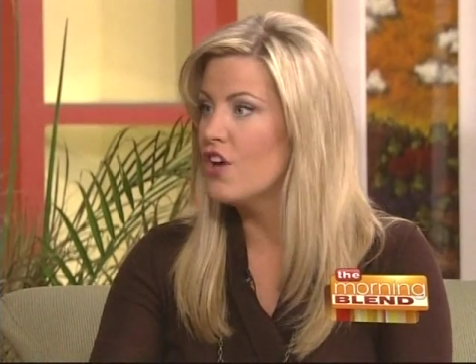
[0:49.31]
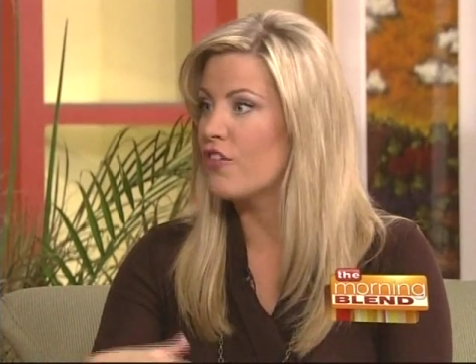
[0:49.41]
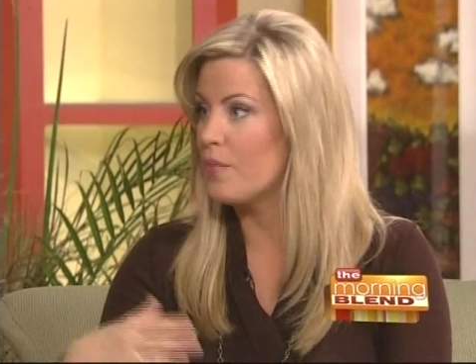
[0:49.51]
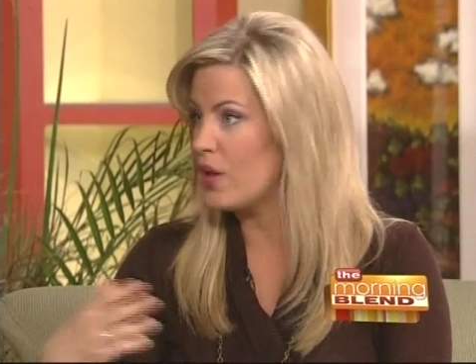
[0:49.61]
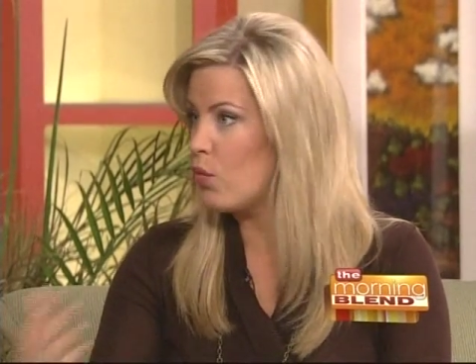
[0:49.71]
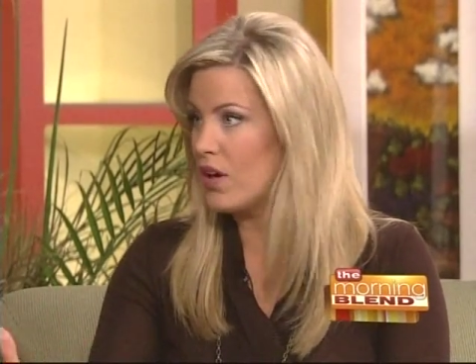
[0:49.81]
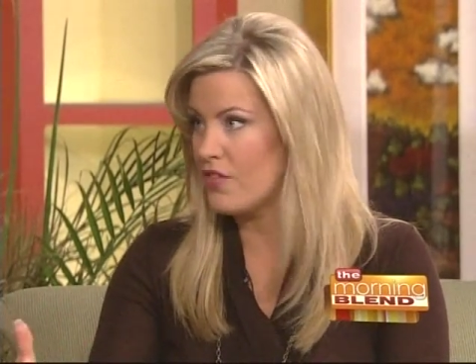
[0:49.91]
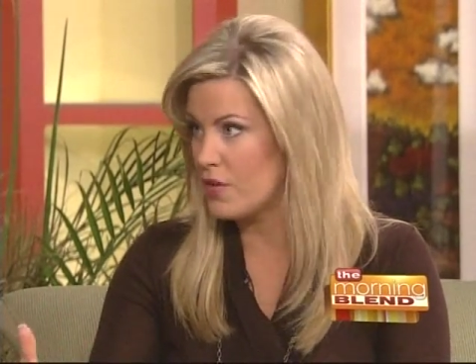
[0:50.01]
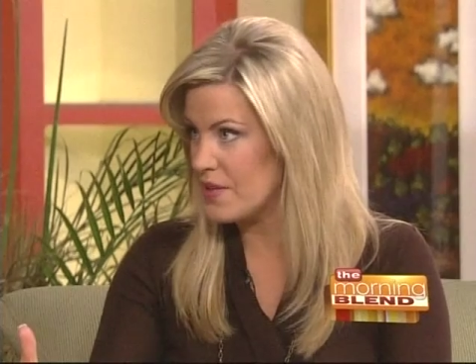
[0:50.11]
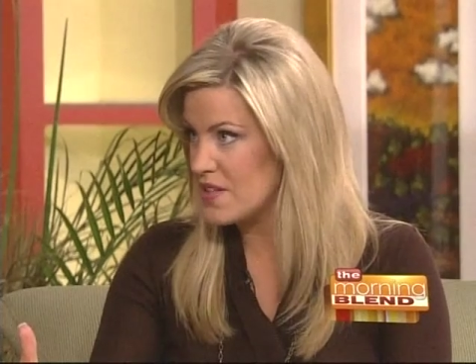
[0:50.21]
For me, one
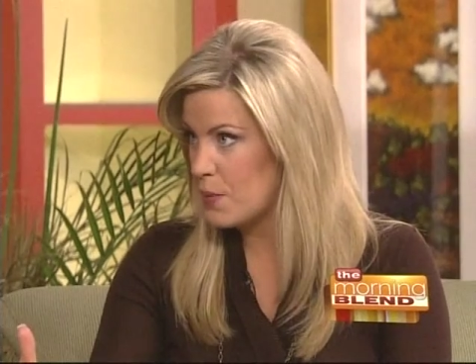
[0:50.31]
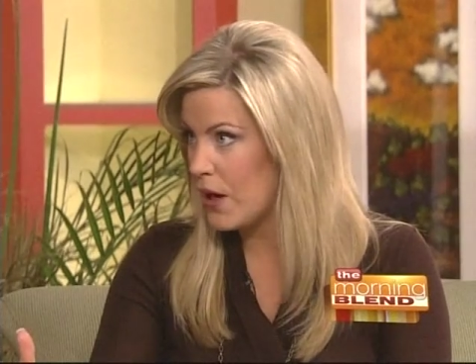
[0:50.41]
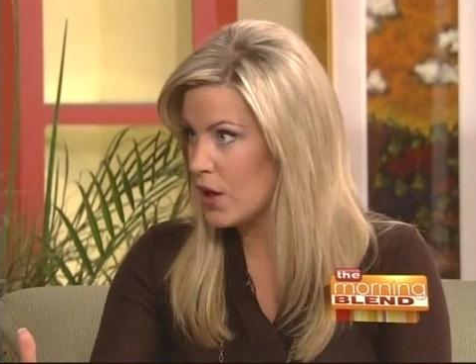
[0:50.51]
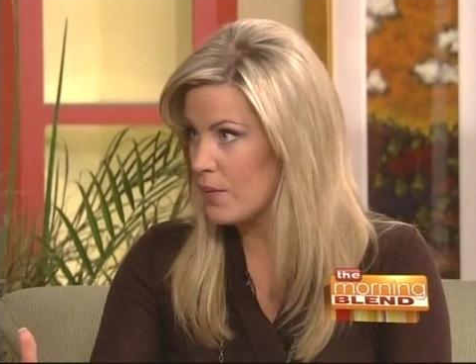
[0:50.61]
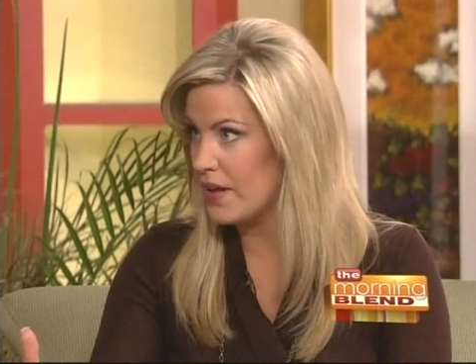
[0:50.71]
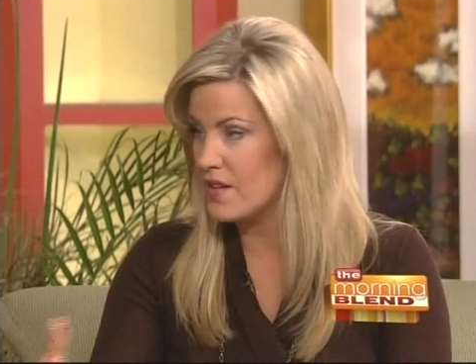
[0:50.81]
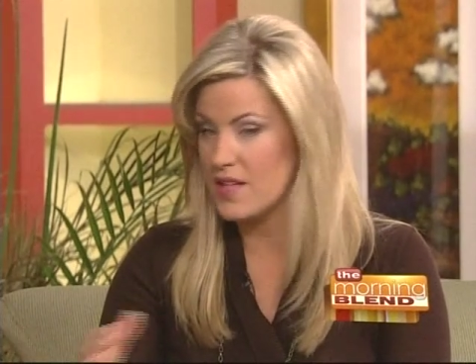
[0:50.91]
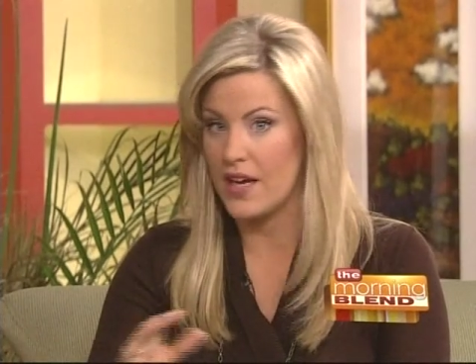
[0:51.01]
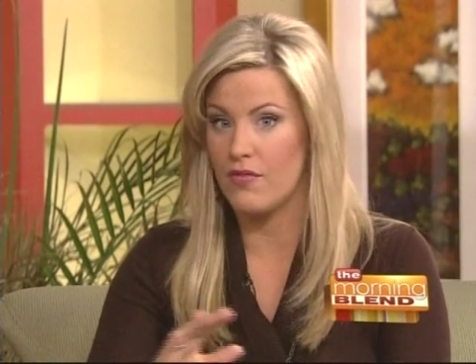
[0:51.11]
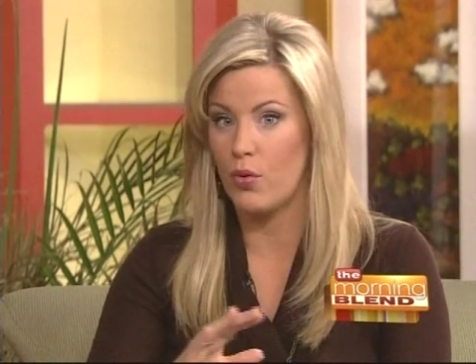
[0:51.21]
of them is
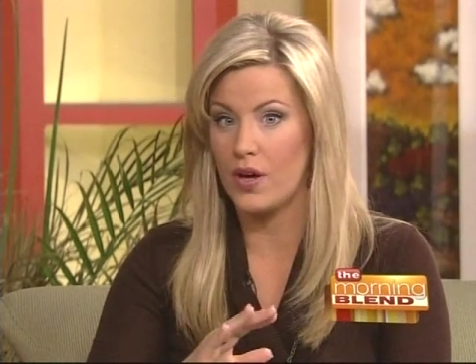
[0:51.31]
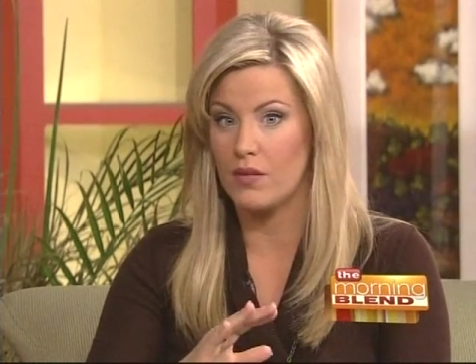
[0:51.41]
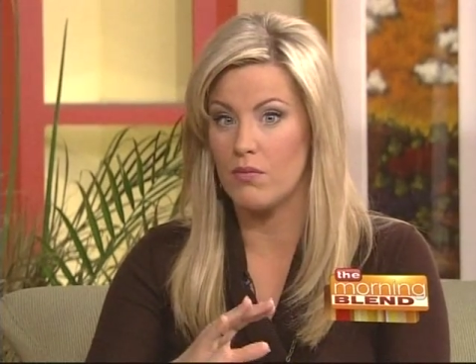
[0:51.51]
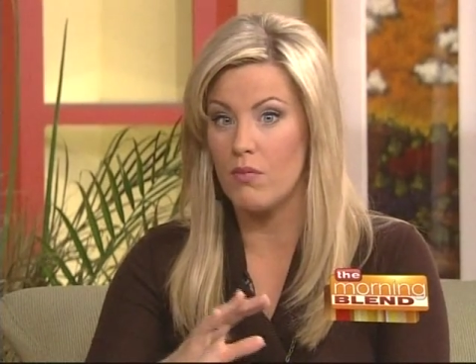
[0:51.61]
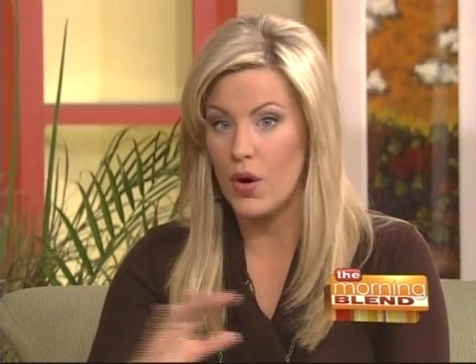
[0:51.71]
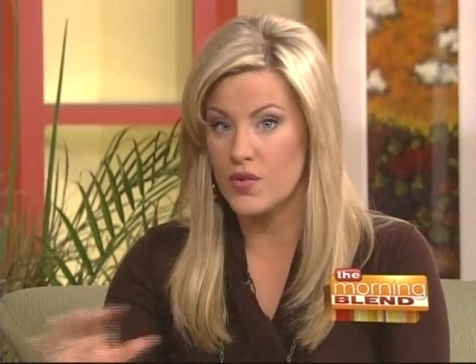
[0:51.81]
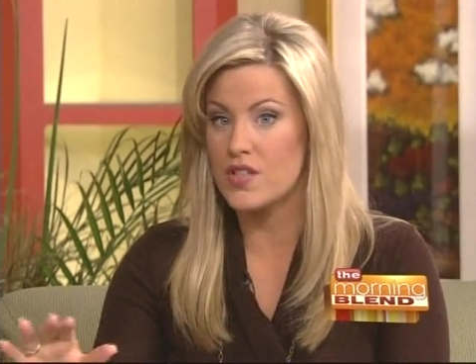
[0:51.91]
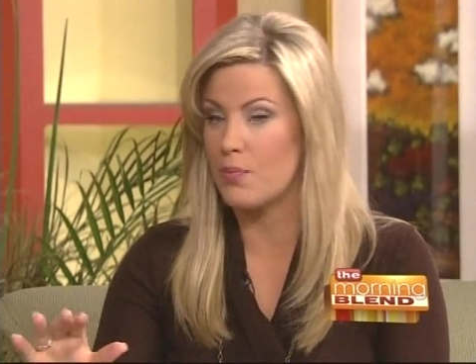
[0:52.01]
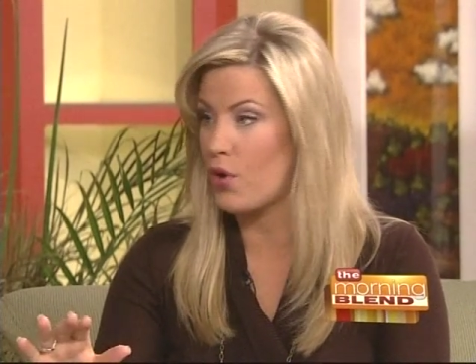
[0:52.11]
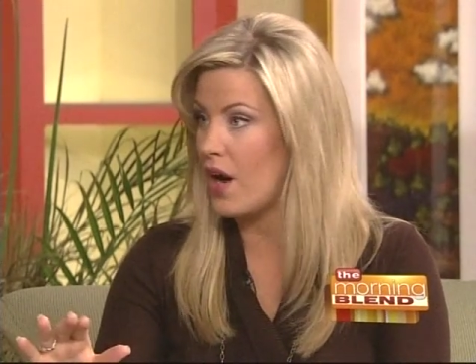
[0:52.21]
parabens. I avoid
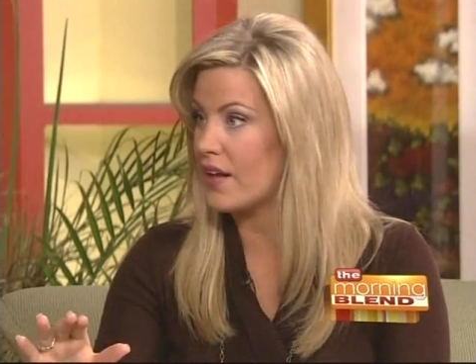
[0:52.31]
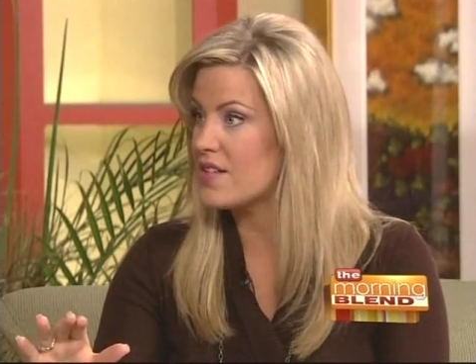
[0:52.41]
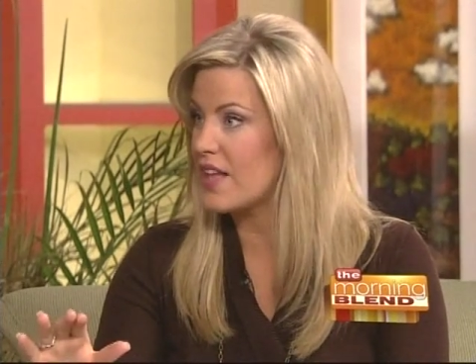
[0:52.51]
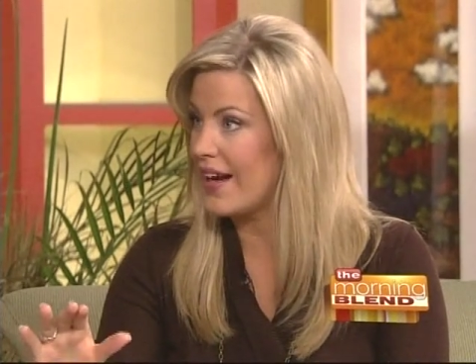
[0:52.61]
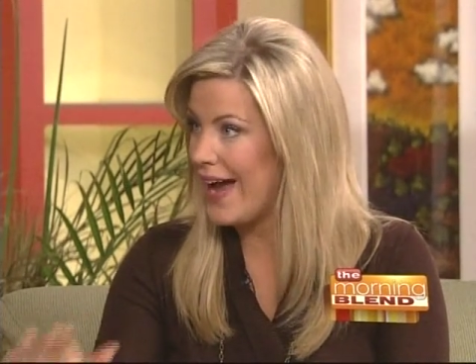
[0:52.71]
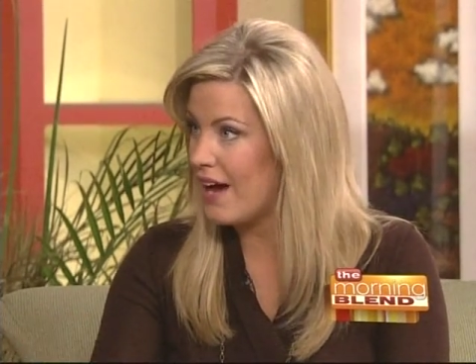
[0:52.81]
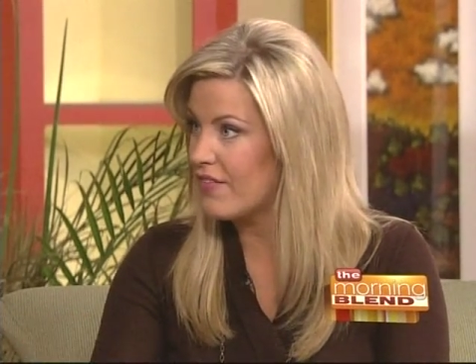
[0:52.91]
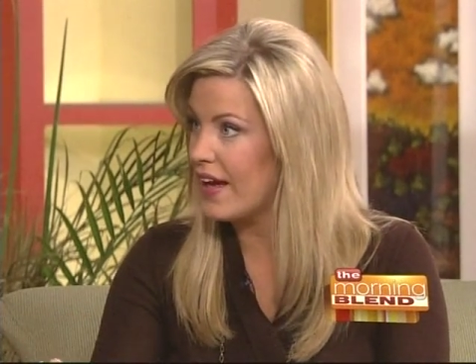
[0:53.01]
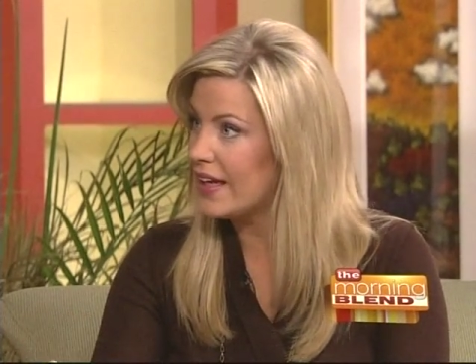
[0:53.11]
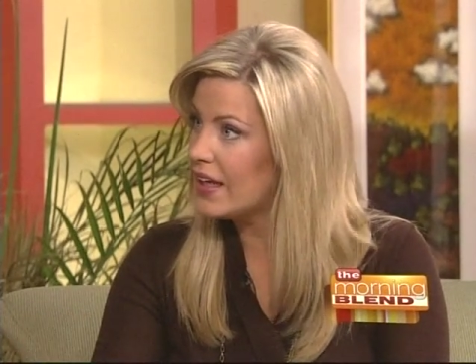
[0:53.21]
most products that
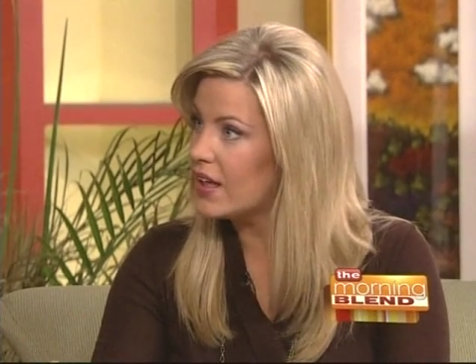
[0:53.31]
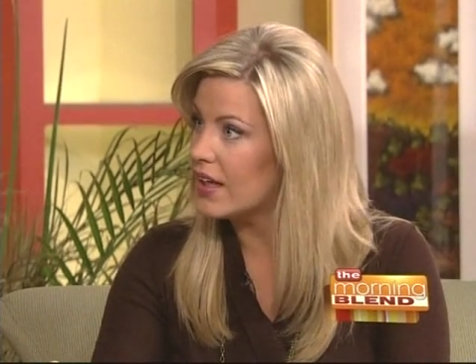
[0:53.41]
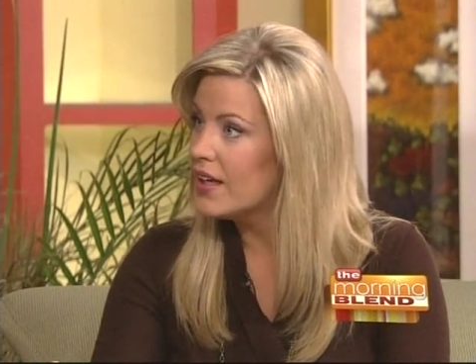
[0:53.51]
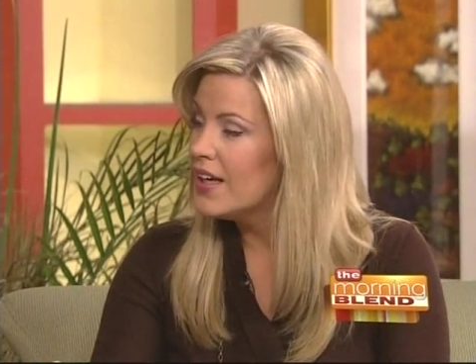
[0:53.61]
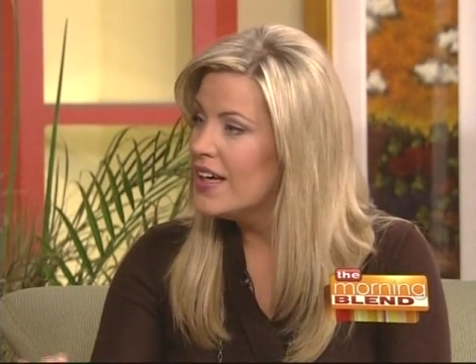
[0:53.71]
have that in it.